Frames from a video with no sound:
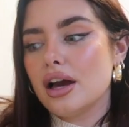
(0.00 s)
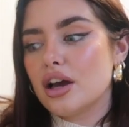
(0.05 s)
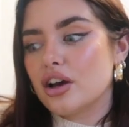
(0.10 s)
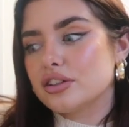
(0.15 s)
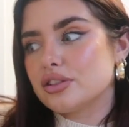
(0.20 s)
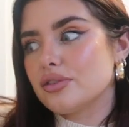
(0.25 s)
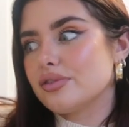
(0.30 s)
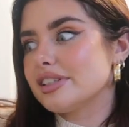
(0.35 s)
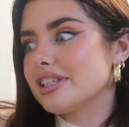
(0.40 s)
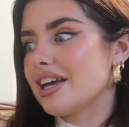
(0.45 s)

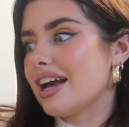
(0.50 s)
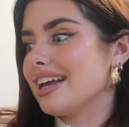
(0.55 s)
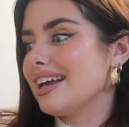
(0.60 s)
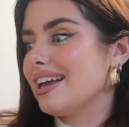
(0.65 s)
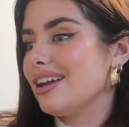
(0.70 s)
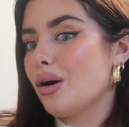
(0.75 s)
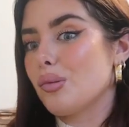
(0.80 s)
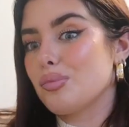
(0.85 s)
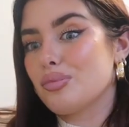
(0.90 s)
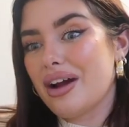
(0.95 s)
because obviously I
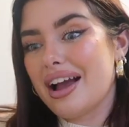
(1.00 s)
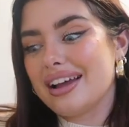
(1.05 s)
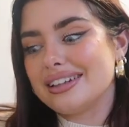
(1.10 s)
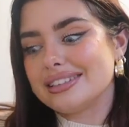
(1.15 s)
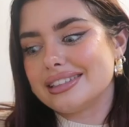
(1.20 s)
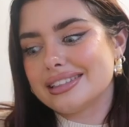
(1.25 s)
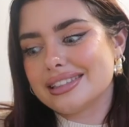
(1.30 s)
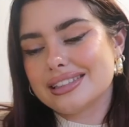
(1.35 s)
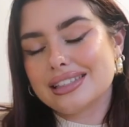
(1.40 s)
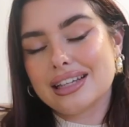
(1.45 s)
eat a lot of
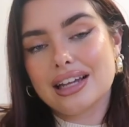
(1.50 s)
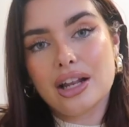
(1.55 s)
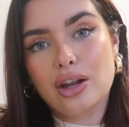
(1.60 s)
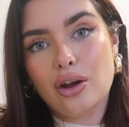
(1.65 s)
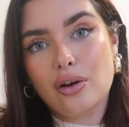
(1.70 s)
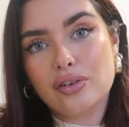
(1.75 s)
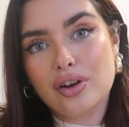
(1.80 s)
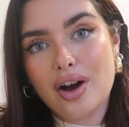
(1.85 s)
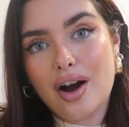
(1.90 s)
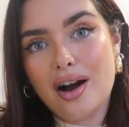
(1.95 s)
breads, a
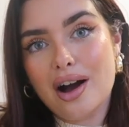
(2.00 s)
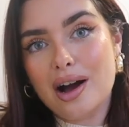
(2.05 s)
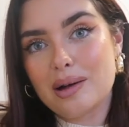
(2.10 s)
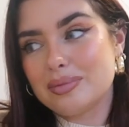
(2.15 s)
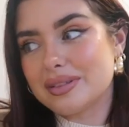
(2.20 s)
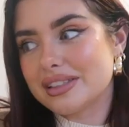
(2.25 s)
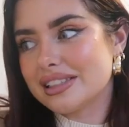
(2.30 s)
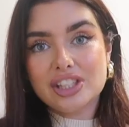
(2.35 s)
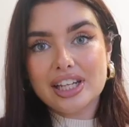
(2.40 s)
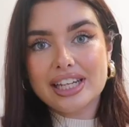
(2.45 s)
lot of
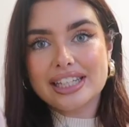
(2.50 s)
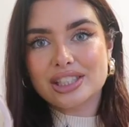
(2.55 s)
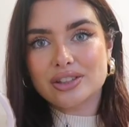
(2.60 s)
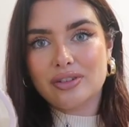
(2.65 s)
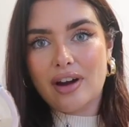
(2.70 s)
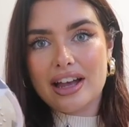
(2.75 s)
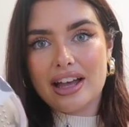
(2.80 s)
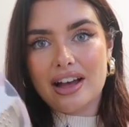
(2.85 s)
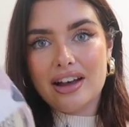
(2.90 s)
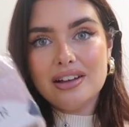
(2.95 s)
carbs. Cheese
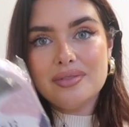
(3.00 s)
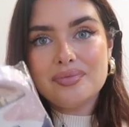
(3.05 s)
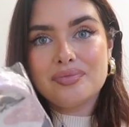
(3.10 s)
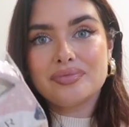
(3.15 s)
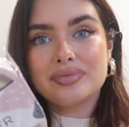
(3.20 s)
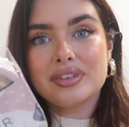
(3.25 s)
grater.